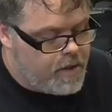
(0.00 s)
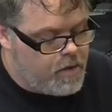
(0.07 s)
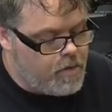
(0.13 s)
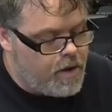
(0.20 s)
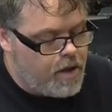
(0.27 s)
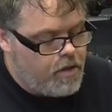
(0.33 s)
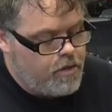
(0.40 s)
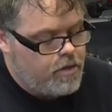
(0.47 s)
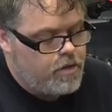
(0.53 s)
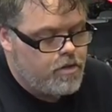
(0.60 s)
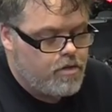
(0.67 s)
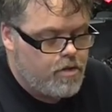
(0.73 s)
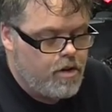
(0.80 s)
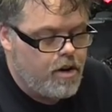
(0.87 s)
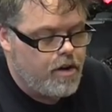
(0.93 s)
Oh well,
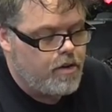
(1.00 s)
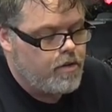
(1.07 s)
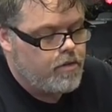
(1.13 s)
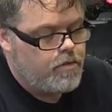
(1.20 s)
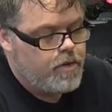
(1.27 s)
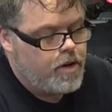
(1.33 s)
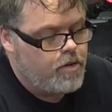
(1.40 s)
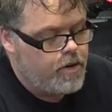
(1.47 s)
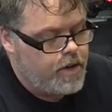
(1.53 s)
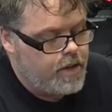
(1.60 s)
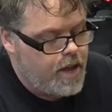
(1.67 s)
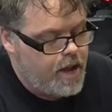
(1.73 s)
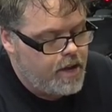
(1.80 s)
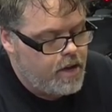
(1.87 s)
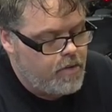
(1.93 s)
screw it. We don't need
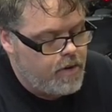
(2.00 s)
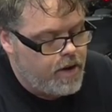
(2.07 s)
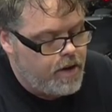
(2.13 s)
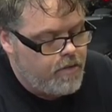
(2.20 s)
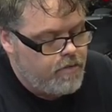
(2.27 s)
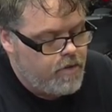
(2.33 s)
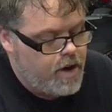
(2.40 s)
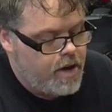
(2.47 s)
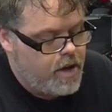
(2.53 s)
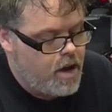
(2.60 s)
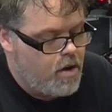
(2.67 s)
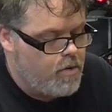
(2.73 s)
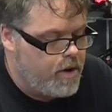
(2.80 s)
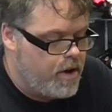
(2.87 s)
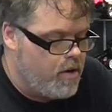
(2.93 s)
that, do we? Frig,
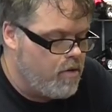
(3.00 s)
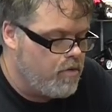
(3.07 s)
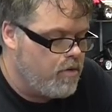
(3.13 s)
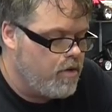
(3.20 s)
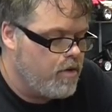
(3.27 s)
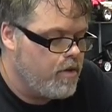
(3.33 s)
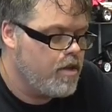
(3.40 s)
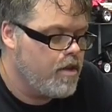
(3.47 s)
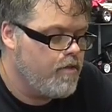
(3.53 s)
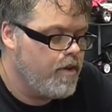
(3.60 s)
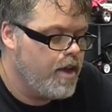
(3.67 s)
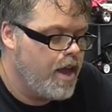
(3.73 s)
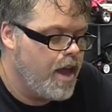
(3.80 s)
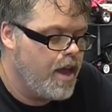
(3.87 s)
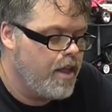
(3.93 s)
no we don't. See if we
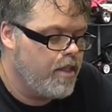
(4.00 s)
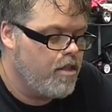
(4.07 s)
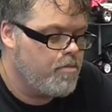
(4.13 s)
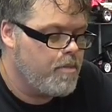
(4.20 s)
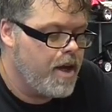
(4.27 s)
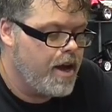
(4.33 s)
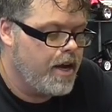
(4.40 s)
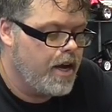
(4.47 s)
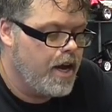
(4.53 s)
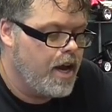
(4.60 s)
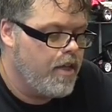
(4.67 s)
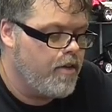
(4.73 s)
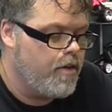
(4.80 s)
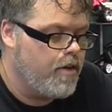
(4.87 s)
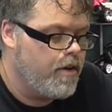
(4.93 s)
can't get this back
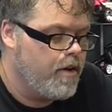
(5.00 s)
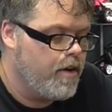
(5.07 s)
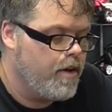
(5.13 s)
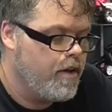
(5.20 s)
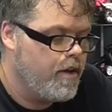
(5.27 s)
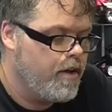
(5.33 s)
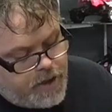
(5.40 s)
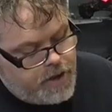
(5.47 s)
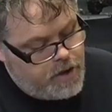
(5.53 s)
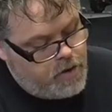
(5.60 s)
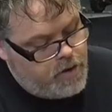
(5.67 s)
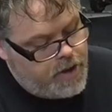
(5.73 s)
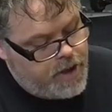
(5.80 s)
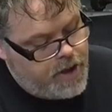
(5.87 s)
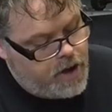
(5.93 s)
together. You know
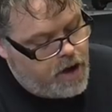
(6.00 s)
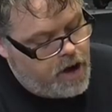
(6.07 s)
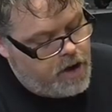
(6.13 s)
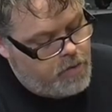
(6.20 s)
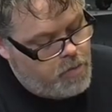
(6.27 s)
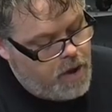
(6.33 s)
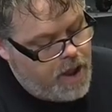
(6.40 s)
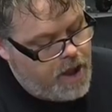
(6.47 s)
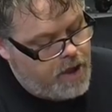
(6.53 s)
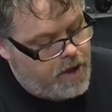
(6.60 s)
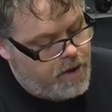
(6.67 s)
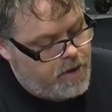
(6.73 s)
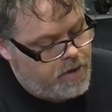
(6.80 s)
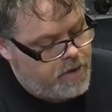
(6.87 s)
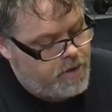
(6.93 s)
what hit hard when?